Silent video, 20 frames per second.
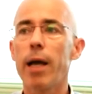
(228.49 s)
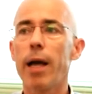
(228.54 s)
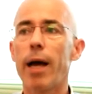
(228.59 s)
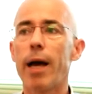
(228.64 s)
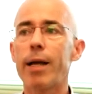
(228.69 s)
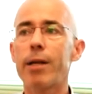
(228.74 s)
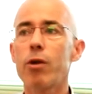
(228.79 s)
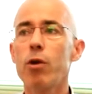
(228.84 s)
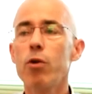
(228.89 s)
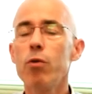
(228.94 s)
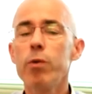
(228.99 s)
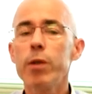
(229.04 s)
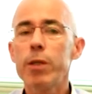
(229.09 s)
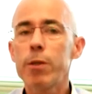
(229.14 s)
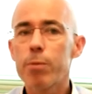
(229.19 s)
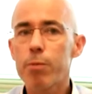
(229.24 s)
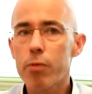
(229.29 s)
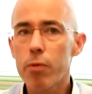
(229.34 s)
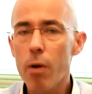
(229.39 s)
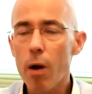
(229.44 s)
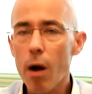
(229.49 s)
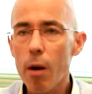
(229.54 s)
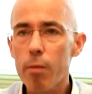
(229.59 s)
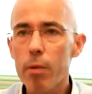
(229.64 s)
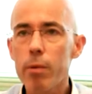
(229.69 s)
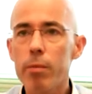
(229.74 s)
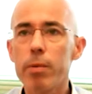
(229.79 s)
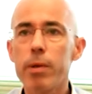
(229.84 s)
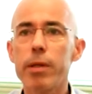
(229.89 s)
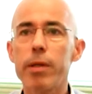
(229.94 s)
and who is
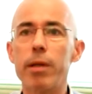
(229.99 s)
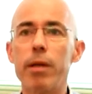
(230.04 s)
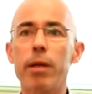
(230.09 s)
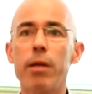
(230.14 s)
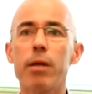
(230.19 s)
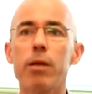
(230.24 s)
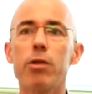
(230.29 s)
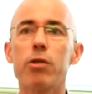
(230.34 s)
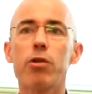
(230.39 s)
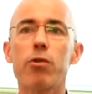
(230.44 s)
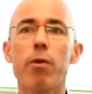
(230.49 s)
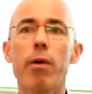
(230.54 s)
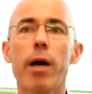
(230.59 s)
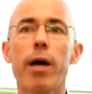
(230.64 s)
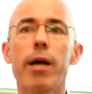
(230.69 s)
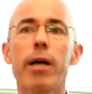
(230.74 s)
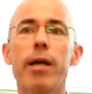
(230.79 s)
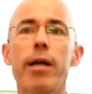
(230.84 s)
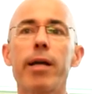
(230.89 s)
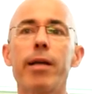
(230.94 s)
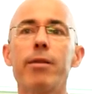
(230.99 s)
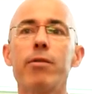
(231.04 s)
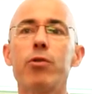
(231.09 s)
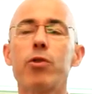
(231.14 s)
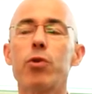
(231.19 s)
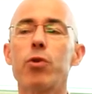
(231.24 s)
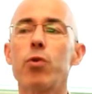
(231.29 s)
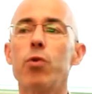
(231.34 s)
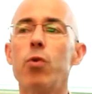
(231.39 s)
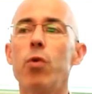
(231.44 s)
probably trying
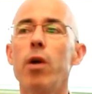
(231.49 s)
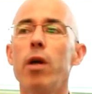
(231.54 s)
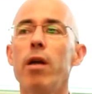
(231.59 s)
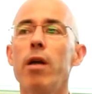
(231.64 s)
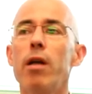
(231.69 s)
to